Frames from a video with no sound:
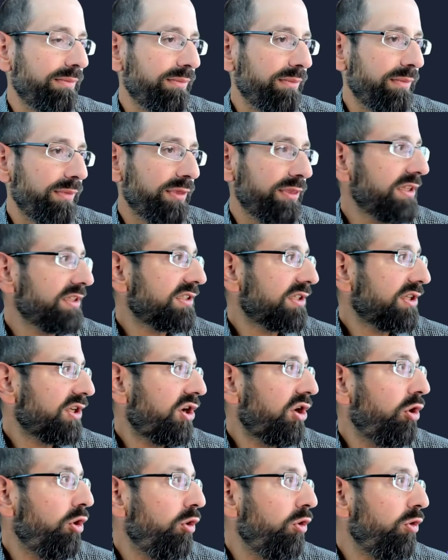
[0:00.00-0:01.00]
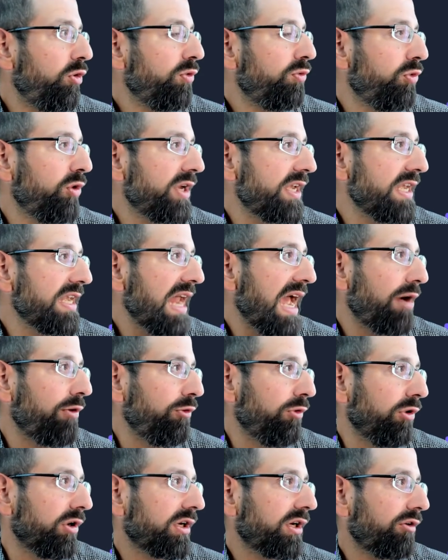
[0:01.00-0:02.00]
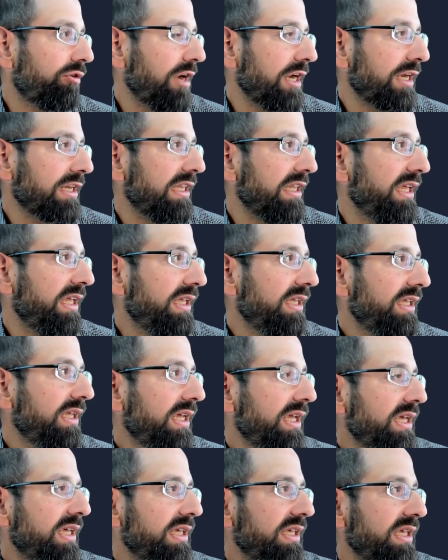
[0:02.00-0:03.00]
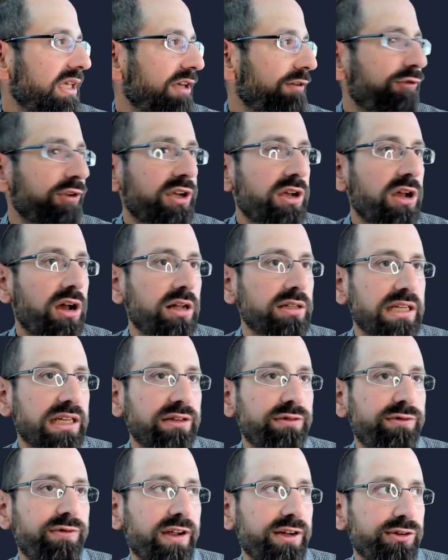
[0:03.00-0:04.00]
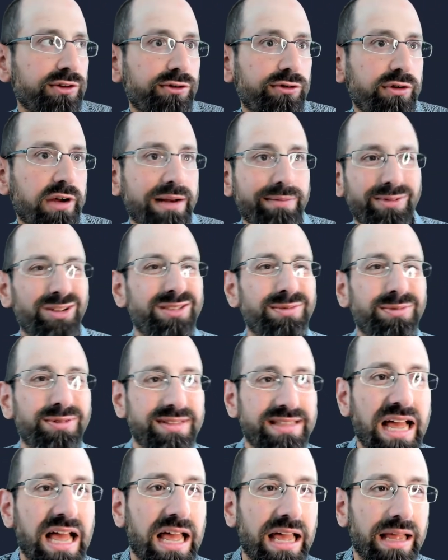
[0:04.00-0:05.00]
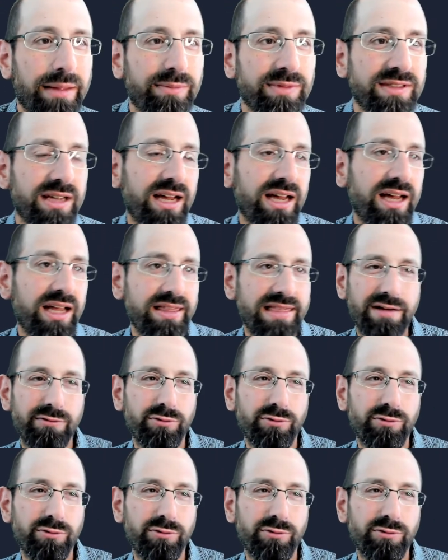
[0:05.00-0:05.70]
This code would not work correctly if we called int vector create multiple times, that